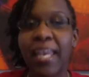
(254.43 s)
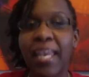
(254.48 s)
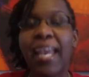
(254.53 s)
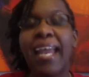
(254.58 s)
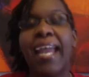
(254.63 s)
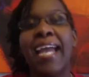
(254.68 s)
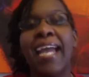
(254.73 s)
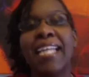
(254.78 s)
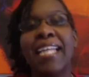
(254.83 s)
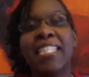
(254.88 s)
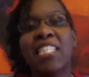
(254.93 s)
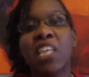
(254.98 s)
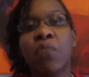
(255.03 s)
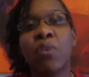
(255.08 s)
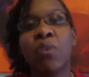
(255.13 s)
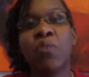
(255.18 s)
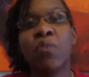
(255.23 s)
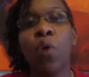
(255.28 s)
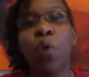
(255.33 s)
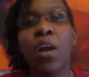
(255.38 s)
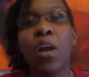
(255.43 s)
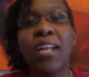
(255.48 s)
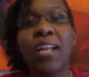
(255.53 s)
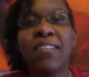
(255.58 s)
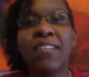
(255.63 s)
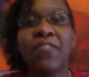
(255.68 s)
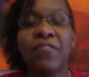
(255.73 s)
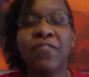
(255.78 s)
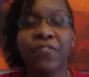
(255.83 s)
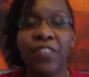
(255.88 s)
And so we
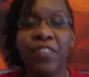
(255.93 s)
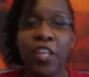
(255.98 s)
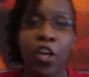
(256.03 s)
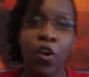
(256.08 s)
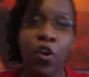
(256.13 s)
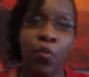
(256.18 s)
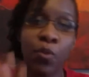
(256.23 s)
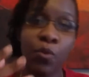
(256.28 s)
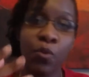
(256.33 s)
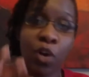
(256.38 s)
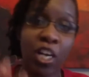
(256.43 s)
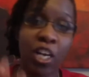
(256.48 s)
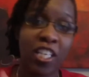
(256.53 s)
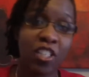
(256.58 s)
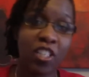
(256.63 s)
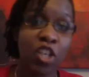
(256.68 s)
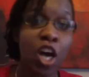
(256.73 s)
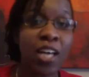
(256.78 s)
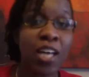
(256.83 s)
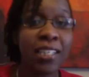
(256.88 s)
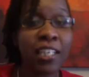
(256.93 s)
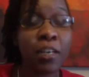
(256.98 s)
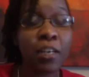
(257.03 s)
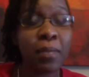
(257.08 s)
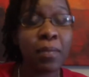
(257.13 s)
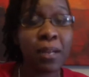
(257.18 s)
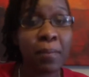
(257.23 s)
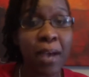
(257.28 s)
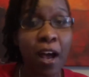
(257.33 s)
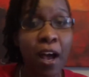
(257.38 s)
wanted to, talk a little
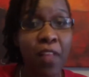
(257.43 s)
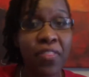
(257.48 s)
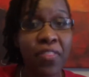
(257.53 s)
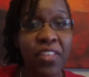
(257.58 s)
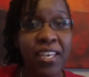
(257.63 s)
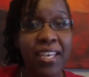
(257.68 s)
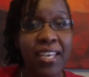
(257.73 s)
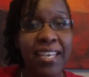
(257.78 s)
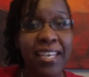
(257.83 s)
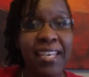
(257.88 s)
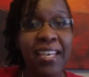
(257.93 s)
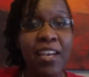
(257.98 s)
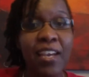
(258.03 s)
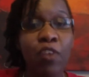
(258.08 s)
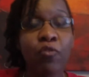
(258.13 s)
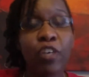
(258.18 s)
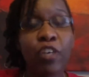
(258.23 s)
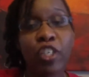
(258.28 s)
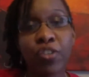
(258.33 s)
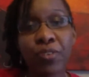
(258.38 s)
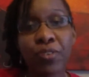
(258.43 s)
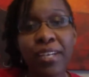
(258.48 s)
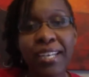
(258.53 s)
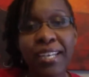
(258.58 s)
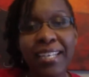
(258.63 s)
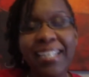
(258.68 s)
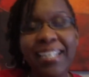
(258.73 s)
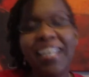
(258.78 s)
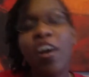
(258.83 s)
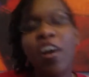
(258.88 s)
bit about the
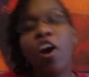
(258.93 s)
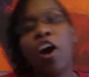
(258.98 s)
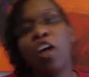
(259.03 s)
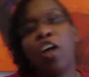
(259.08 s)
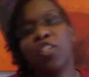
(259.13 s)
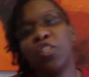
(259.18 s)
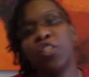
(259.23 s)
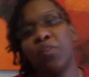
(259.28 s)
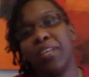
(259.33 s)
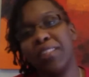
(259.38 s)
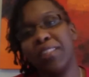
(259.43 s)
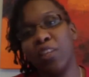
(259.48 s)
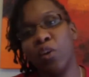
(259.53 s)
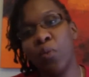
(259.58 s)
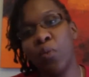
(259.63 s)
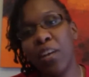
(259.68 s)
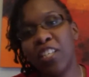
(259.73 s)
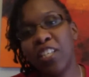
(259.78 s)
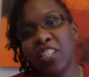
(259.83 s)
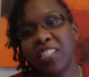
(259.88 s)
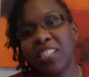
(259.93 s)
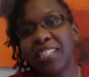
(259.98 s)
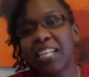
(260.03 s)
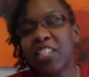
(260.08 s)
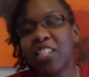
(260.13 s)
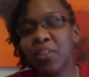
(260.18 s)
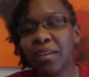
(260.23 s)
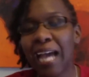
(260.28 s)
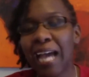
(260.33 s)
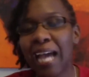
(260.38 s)
retreat, also get the questions
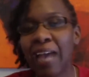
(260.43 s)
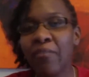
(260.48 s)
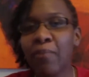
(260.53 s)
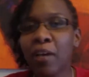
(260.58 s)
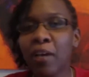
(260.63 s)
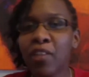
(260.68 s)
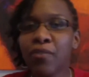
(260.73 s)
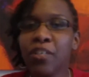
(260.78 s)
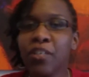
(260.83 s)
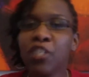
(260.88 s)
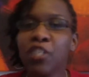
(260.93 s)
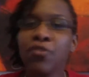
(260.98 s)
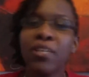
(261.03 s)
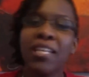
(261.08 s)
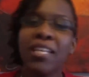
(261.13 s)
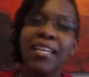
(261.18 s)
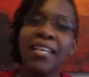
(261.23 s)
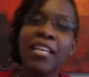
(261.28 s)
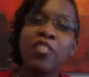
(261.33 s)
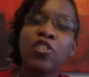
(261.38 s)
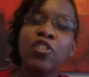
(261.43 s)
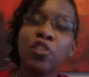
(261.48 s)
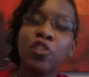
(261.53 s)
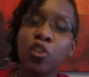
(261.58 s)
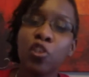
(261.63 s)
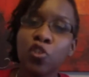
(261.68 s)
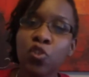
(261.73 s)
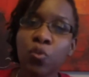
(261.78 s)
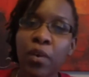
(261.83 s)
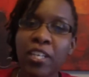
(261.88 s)
that you have about the retreat and answer
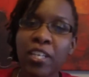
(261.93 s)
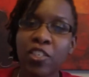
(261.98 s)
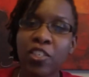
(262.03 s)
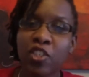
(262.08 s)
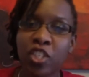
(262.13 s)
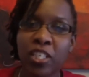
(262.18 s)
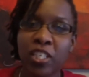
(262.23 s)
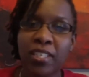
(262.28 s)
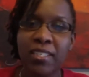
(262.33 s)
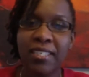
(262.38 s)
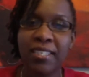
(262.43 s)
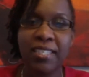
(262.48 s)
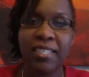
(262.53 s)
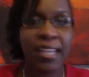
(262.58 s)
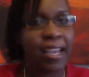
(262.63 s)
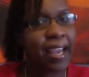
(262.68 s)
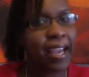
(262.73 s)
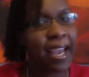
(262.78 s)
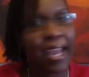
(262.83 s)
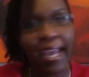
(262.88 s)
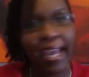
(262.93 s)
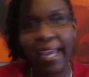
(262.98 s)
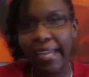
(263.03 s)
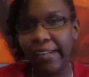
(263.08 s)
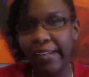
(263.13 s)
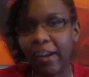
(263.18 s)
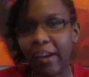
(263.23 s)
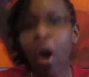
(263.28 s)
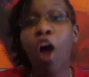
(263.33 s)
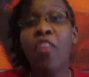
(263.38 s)
those questions,
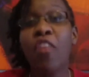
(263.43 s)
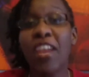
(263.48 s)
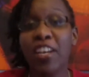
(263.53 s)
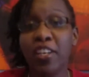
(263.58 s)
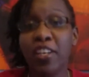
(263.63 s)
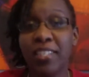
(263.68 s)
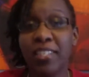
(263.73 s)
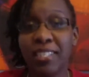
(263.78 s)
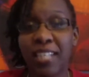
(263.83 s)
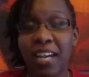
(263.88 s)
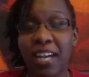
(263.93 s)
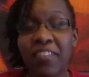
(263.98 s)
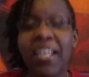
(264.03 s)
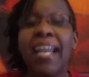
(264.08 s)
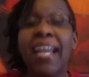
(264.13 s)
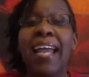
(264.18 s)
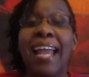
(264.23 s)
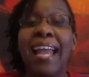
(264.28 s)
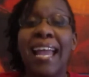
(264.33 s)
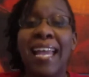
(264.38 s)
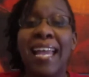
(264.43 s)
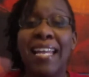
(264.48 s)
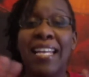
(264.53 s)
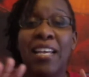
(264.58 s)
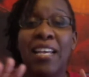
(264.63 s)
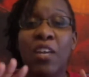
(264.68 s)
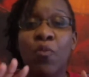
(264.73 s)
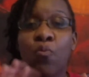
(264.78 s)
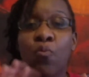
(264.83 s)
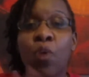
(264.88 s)
and all that good stuff.
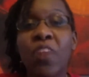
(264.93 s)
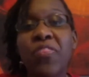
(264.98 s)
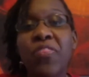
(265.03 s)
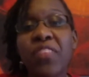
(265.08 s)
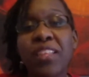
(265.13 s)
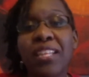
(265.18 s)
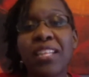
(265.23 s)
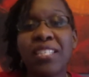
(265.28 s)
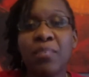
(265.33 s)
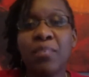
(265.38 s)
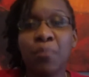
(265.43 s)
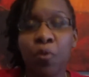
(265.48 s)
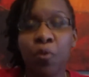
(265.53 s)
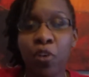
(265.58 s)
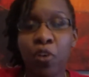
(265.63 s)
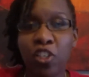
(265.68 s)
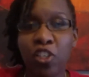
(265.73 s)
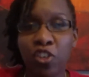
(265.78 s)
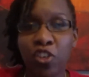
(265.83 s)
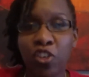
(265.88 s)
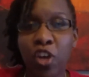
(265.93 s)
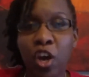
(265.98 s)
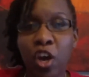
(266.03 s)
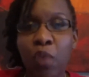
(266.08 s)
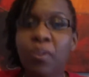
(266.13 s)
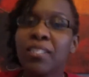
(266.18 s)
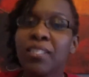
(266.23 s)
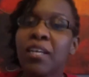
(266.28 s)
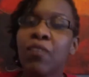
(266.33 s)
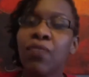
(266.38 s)
And one thing that's important to
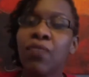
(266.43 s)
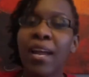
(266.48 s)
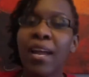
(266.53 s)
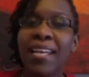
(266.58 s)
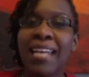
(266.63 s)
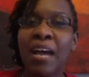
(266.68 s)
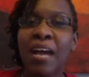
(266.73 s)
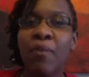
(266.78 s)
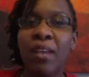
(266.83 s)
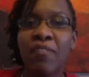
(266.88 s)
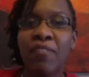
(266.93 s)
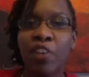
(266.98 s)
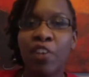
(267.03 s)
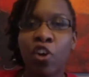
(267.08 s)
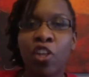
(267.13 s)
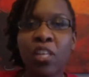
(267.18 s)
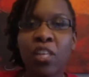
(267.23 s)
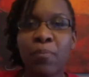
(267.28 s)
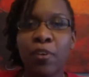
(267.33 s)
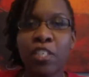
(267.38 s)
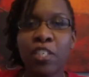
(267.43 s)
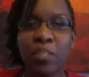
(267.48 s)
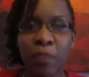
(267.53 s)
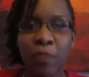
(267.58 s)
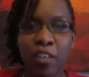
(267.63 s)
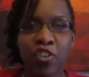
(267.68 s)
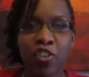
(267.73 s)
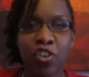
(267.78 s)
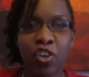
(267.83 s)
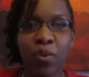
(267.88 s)
know is that right now we have an early bird
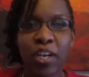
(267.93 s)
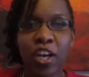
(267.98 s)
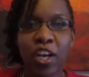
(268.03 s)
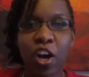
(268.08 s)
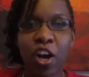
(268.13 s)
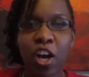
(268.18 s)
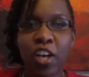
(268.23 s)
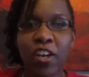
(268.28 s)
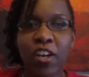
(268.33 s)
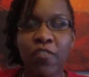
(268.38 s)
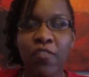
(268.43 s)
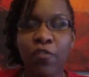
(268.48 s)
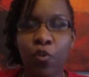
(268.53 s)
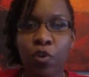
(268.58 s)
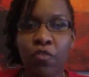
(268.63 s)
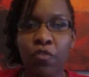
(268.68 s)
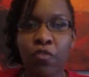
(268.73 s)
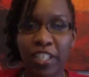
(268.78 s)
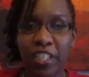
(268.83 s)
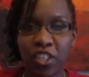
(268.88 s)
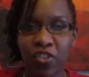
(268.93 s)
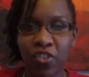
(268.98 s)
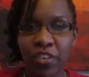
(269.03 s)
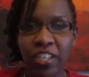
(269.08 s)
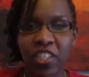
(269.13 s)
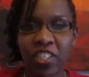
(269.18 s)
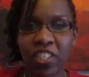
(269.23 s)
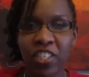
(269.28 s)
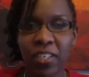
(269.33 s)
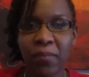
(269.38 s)
special going on for
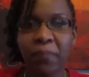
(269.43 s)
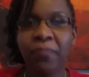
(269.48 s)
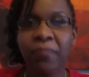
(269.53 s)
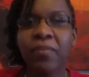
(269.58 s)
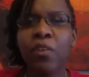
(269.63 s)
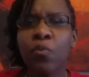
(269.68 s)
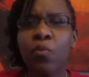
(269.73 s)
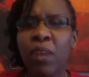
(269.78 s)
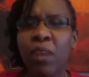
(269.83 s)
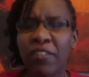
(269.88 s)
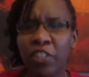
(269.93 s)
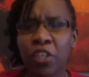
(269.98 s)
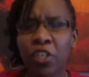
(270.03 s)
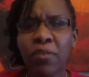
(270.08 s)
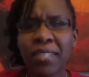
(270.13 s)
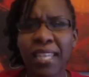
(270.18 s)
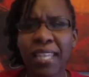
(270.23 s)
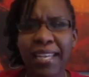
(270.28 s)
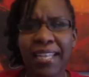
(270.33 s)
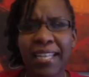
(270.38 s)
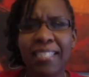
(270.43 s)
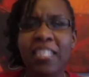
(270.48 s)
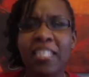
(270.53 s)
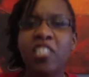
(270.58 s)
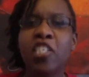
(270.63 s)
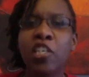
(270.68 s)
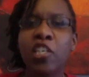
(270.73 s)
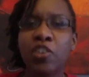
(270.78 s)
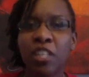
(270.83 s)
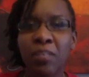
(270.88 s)
registration. We have 2 tickets, a
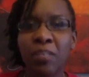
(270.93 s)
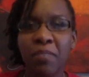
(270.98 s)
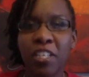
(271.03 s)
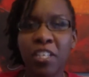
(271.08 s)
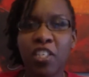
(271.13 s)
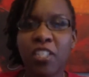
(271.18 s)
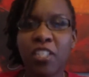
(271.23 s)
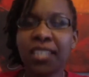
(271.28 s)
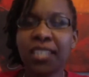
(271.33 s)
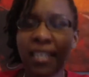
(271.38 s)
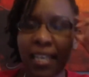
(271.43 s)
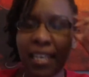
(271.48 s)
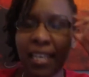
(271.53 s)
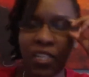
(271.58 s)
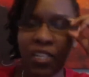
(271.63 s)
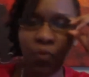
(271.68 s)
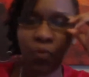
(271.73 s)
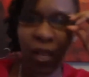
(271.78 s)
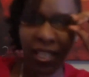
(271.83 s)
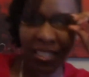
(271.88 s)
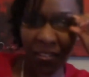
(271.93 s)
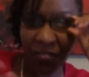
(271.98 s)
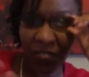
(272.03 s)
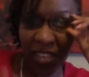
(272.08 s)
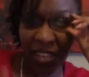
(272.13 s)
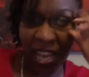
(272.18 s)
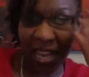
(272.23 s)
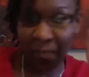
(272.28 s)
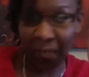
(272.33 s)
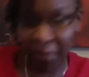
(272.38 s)
general admission ticket as well as a
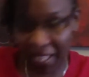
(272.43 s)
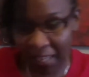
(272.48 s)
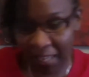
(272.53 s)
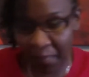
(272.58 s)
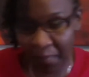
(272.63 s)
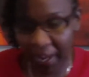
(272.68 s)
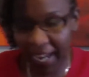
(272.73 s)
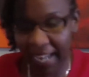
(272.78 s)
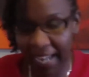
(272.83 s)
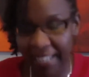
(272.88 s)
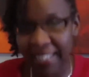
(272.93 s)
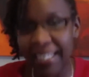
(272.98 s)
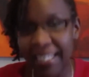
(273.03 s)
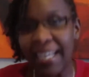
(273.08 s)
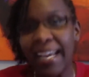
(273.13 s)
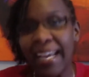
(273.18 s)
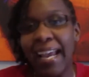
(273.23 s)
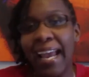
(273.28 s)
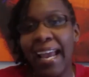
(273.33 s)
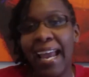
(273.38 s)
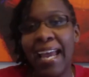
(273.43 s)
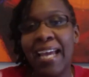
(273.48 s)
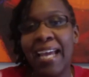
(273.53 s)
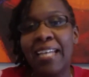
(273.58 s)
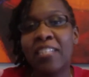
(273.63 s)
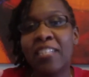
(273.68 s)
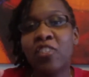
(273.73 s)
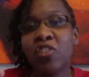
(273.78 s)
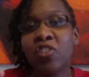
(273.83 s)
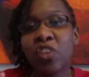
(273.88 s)
VIP pass.
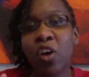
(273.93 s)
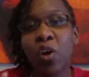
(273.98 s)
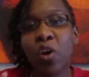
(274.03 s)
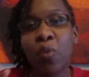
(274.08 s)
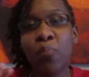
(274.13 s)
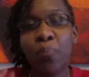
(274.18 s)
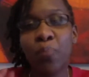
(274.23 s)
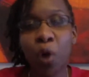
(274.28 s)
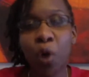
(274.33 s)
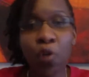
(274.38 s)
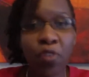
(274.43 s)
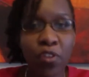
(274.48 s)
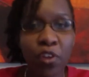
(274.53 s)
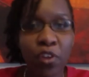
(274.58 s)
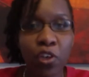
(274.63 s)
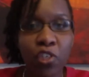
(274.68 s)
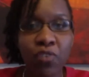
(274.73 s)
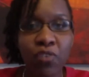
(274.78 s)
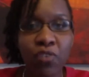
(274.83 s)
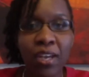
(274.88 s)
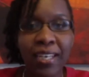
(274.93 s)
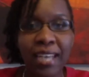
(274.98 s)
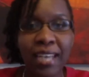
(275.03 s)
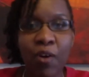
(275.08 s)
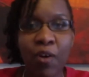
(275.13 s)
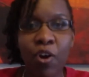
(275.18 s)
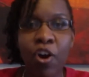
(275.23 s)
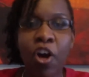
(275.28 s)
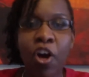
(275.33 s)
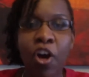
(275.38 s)
And so both of those right
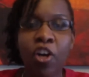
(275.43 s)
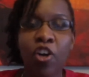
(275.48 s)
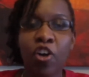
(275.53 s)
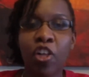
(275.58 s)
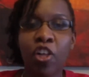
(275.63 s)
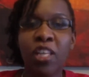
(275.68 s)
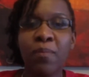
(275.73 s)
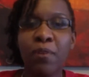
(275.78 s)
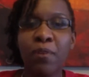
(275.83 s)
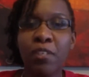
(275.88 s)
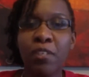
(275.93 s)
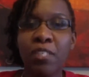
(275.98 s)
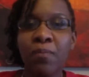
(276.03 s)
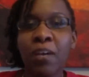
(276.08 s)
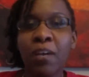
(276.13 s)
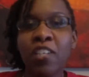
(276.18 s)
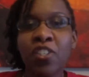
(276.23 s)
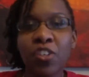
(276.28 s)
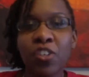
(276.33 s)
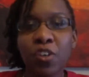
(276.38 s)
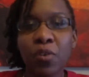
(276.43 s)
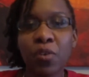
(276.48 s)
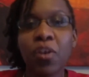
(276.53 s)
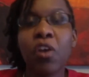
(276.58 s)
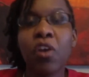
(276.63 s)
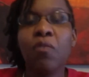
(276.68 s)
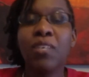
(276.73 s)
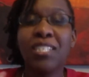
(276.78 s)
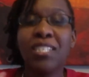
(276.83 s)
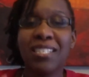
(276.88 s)
now are on an early bird special,
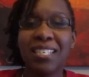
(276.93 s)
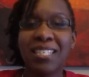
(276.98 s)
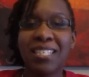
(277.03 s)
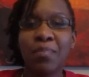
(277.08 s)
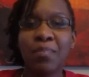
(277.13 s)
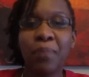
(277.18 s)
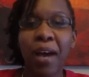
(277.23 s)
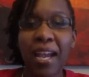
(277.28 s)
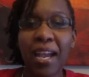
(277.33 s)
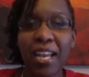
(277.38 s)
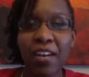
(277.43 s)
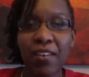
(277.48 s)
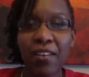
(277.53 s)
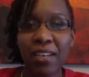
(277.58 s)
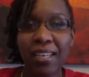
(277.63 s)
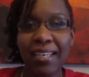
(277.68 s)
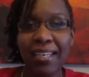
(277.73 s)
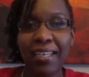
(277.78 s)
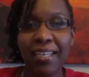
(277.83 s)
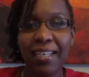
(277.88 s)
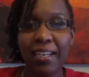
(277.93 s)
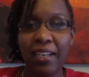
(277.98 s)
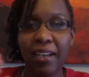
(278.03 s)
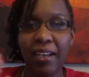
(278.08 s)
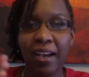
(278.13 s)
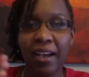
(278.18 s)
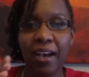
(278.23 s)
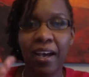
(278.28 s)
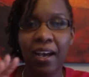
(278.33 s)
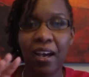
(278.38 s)
which is expiring,
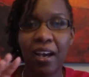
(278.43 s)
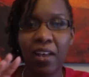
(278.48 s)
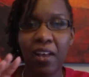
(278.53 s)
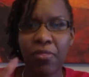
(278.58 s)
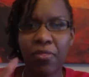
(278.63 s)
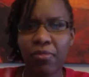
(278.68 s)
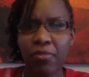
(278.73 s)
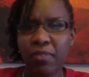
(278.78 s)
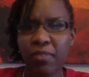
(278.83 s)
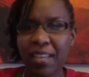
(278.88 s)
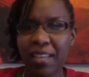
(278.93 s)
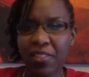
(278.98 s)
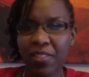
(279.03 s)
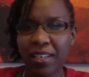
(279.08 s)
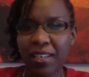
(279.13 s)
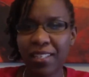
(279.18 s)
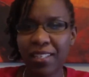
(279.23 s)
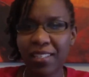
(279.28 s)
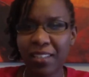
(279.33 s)
it's